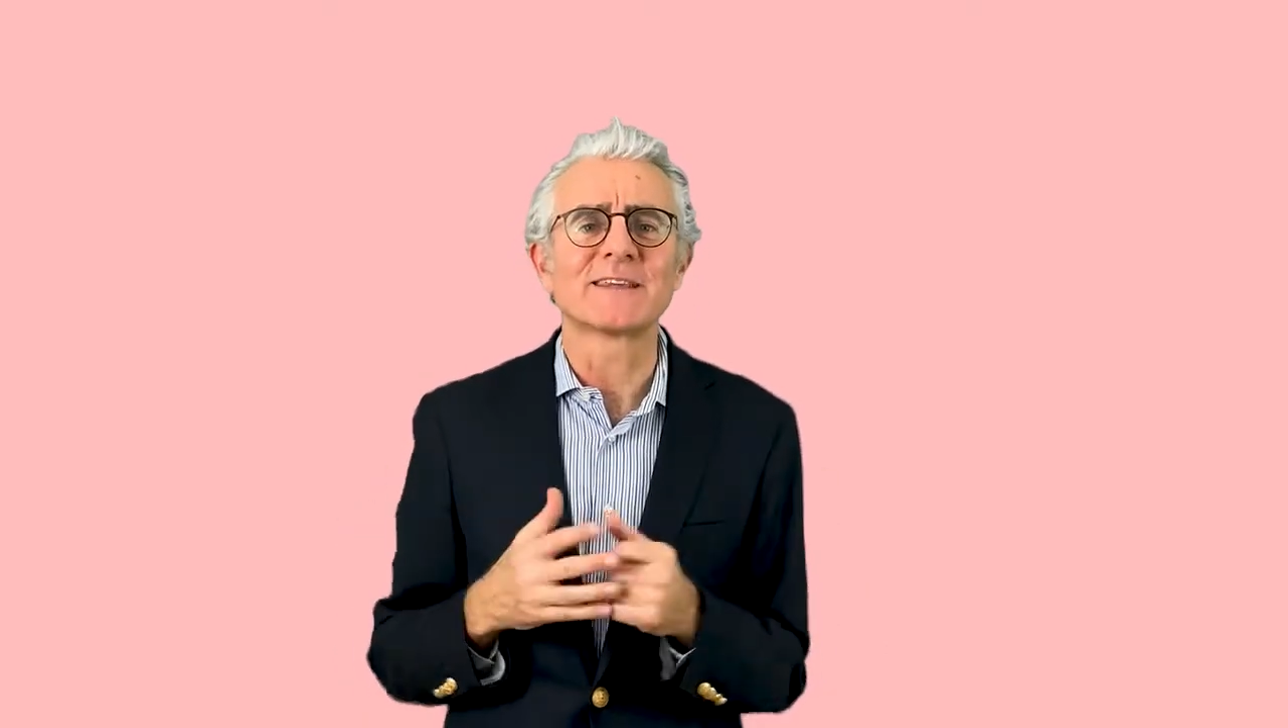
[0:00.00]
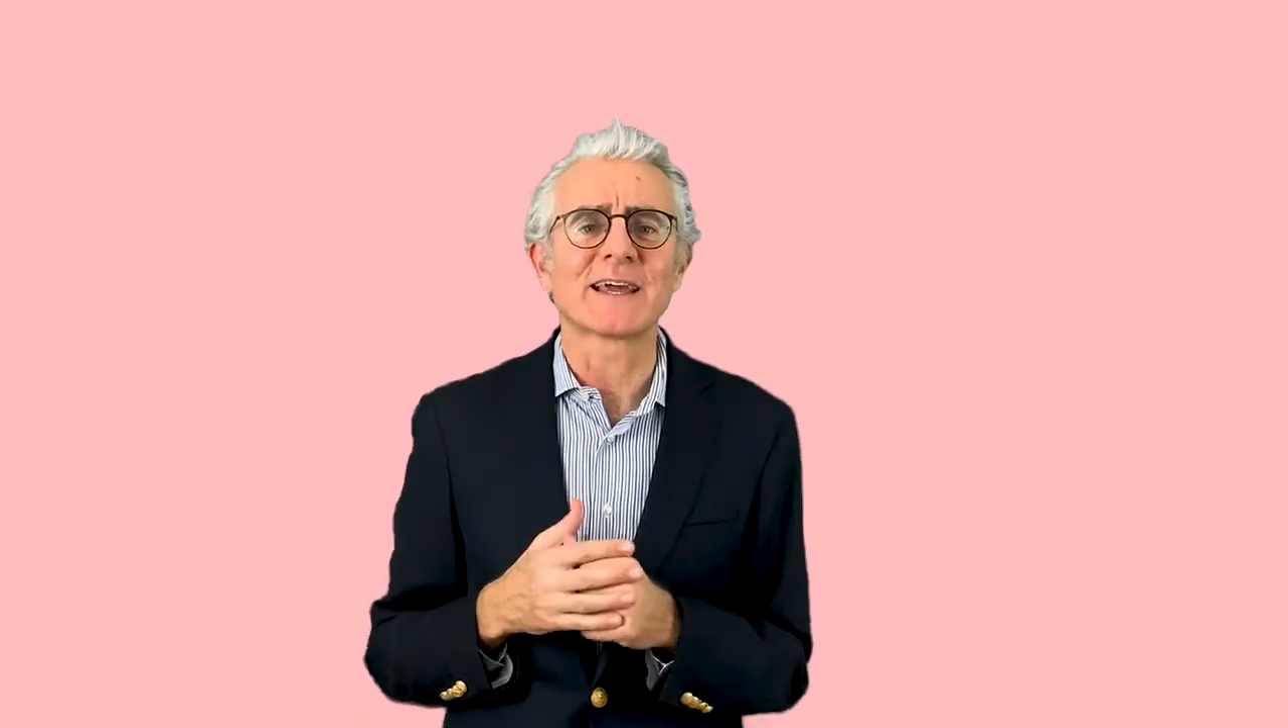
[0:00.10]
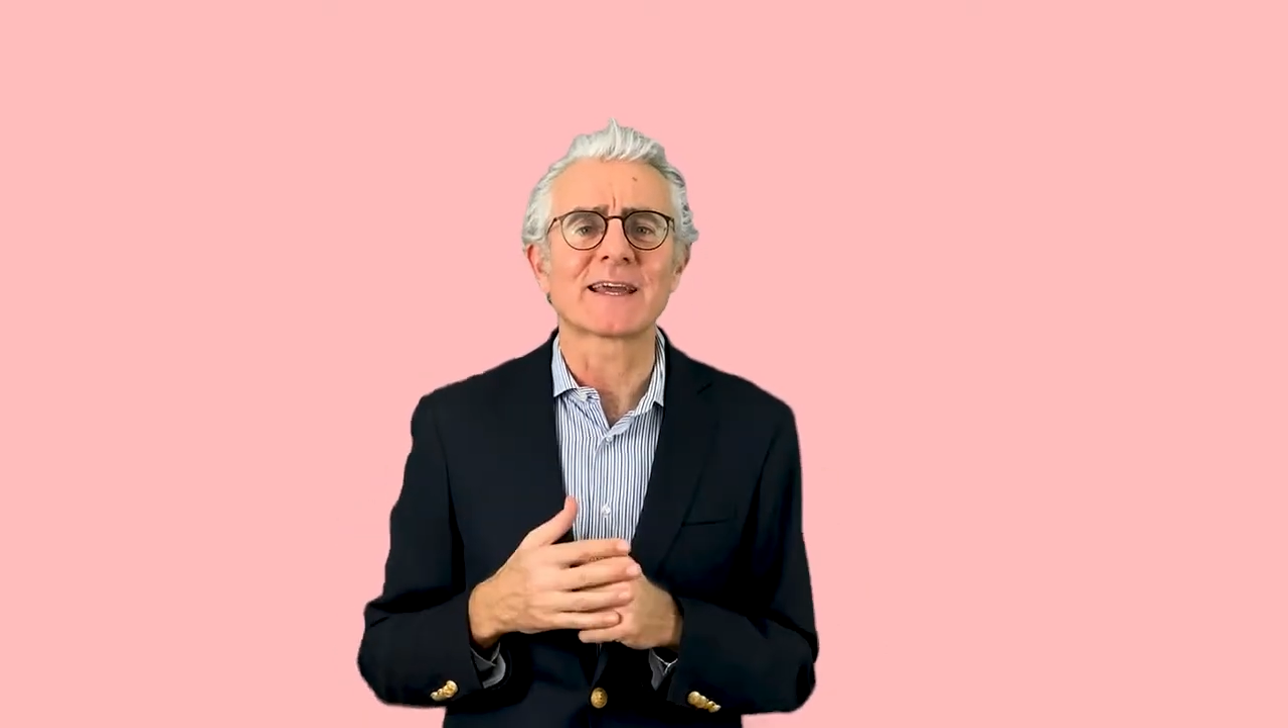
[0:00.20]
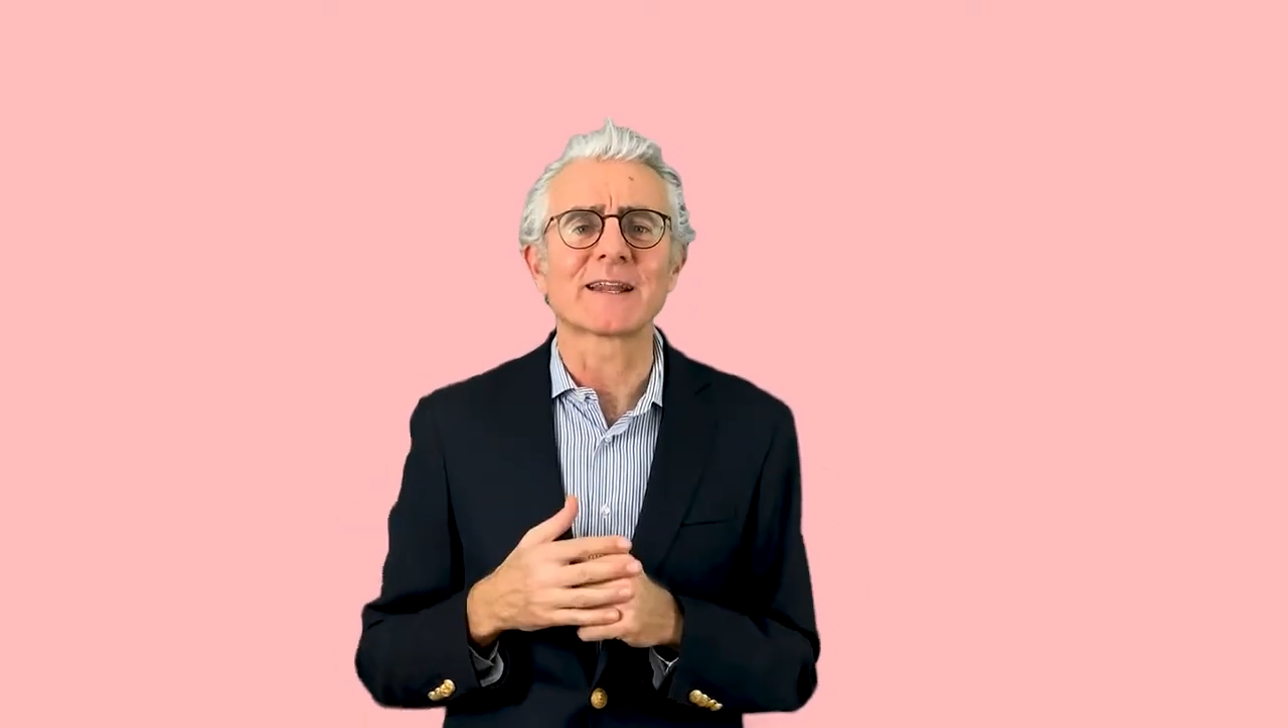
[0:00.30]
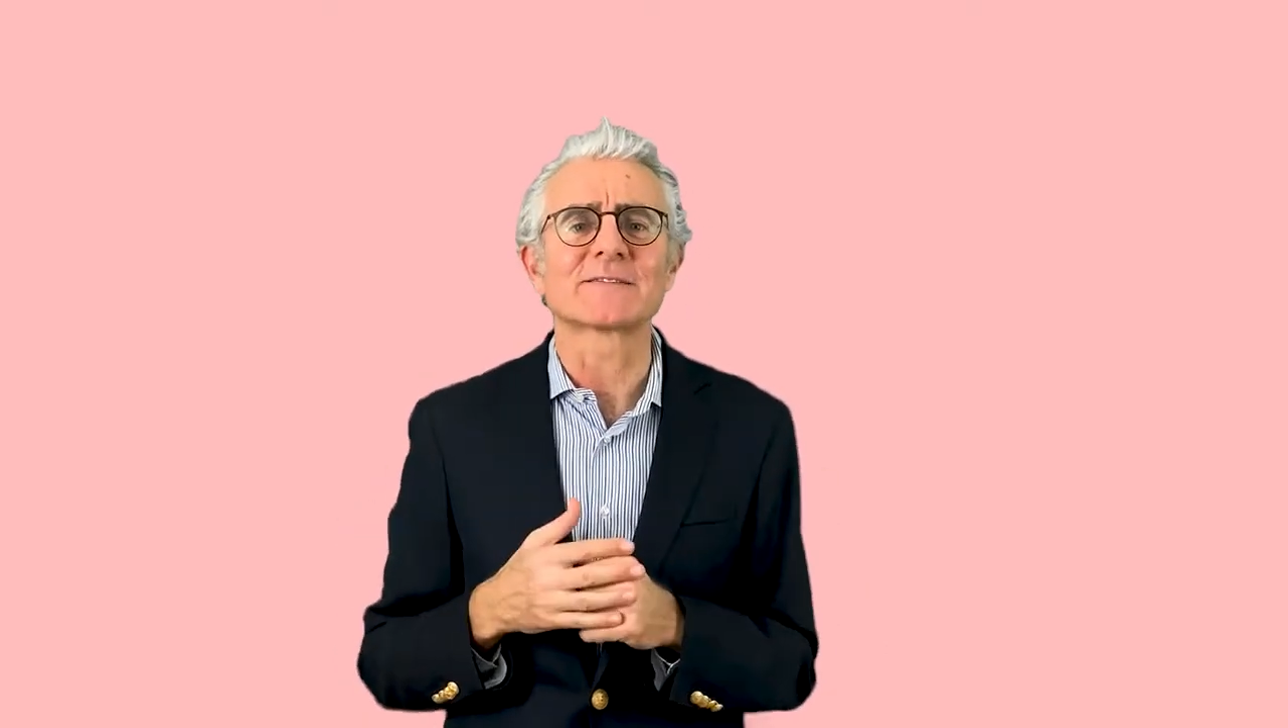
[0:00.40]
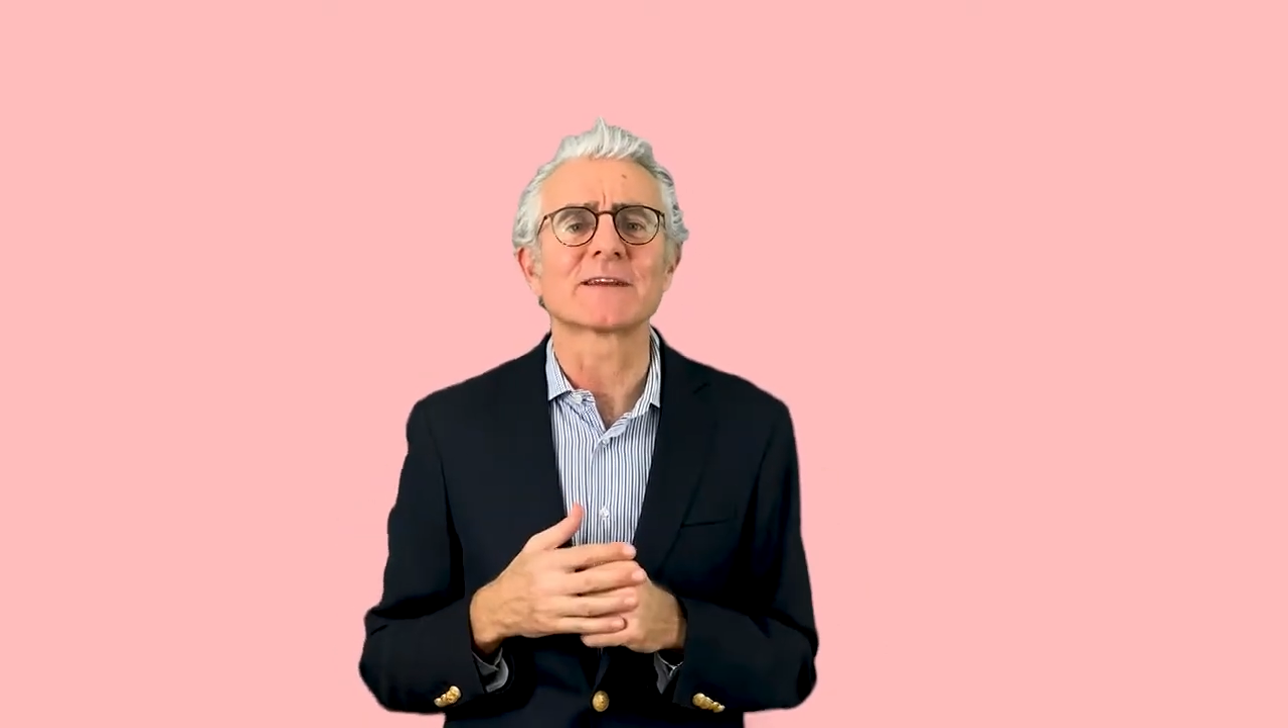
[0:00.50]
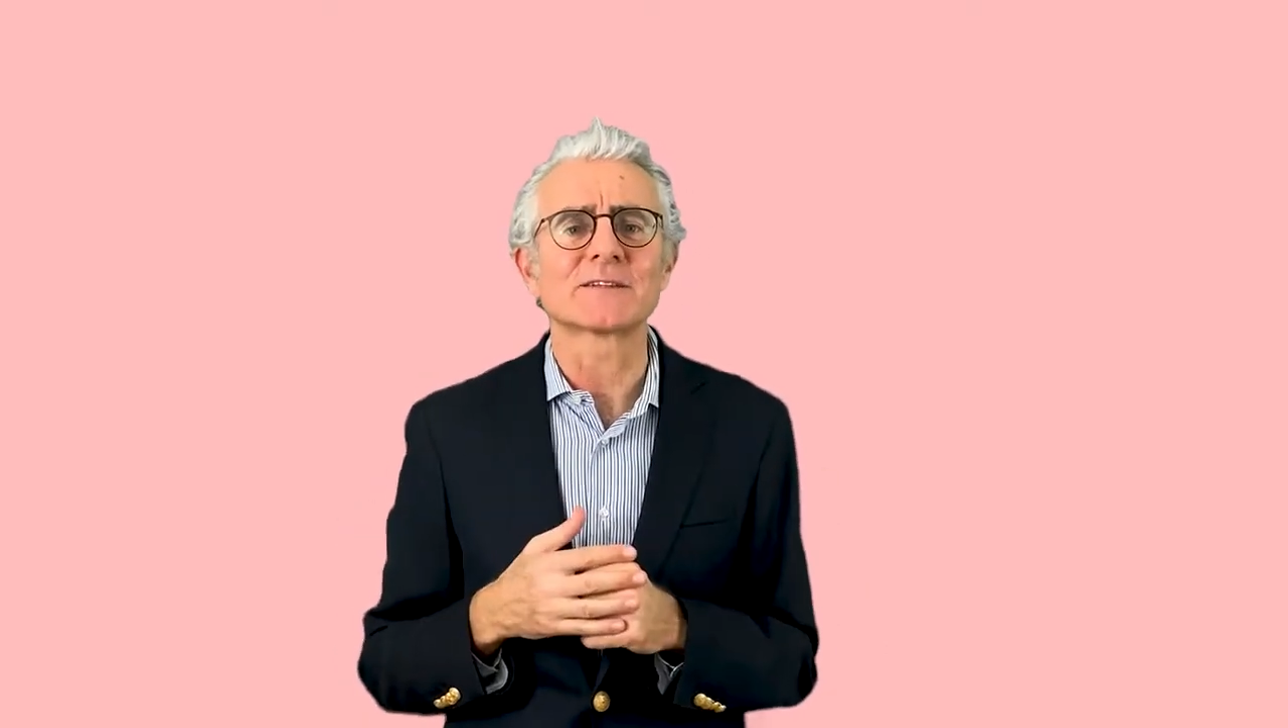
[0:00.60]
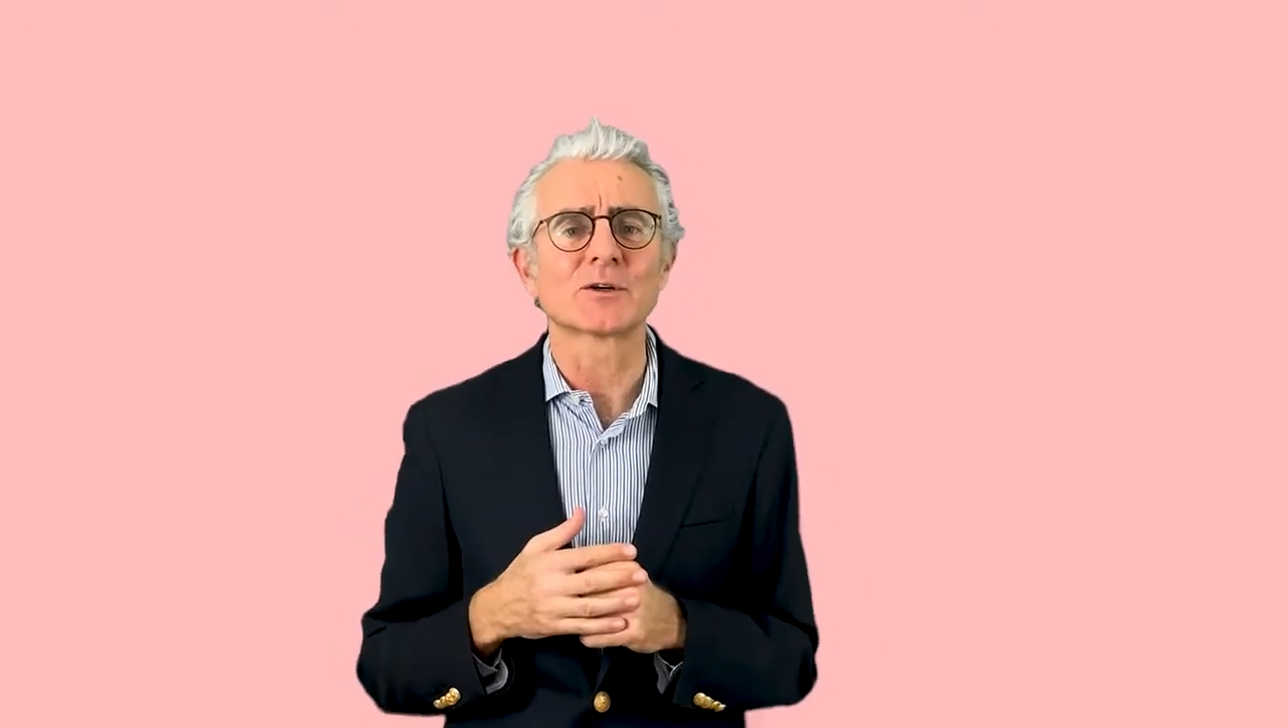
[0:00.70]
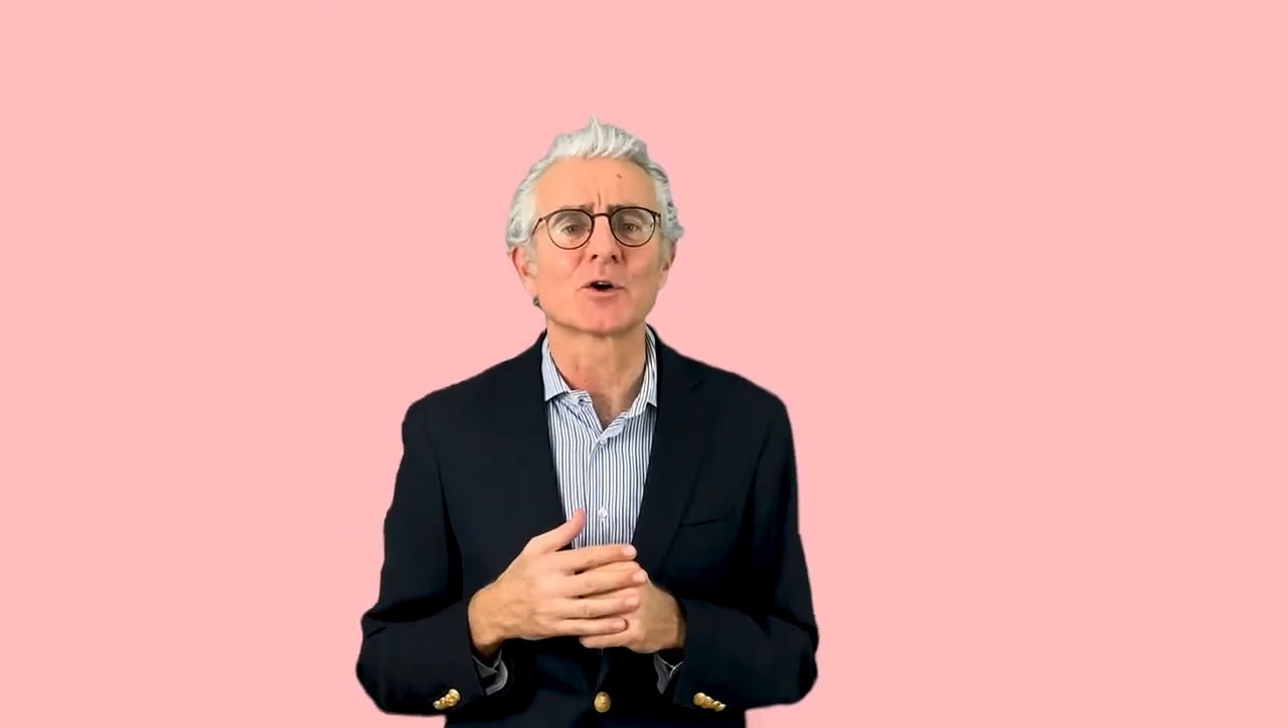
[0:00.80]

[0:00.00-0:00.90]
taken a certain